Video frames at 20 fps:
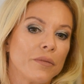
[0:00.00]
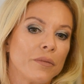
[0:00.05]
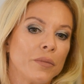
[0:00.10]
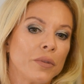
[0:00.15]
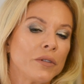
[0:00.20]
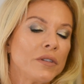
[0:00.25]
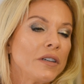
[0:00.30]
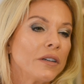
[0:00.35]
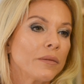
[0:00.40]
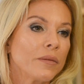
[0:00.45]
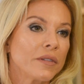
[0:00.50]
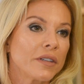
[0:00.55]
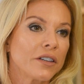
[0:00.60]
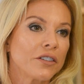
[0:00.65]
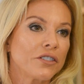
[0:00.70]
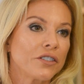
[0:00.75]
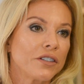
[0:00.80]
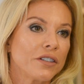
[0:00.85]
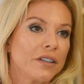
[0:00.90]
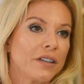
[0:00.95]
Body
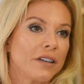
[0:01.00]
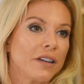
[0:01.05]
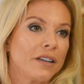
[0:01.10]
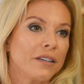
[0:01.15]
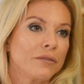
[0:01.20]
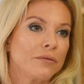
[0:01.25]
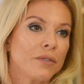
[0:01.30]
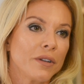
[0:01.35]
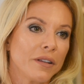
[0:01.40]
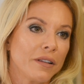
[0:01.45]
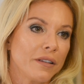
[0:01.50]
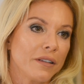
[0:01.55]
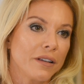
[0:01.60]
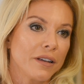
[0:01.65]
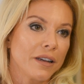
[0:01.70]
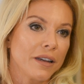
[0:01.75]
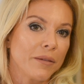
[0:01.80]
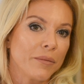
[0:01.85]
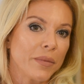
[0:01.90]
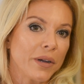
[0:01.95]
obsession is one
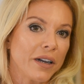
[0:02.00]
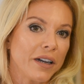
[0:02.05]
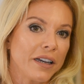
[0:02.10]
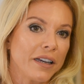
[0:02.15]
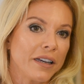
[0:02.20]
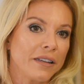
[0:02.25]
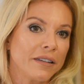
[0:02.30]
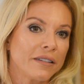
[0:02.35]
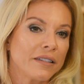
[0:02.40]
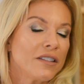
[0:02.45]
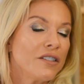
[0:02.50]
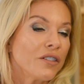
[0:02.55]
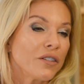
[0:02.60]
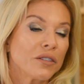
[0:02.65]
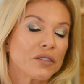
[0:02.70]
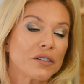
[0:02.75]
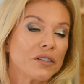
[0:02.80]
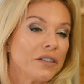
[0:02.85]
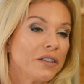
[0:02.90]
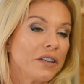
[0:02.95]
thing, but it's
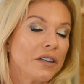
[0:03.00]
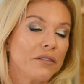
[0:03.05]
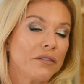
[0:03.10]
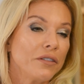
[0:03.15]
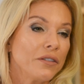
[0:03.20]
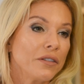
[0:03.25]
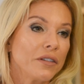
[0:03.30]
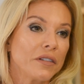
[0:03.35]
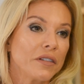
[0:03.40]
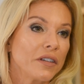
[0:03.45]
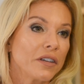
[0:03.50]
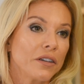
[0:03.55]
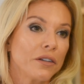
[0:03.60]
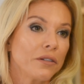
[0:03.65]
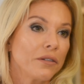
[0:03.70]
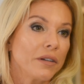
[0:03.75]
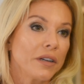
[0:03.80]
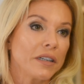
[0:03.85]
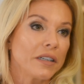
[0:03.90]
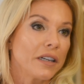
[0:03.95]
not going to give you the
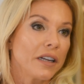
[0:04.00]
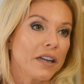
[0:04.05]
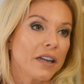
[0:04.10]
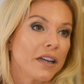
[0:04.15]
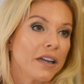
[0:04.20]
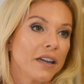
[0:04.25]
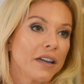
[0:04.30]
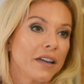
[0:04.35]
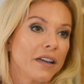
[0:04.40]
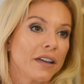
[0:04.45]
security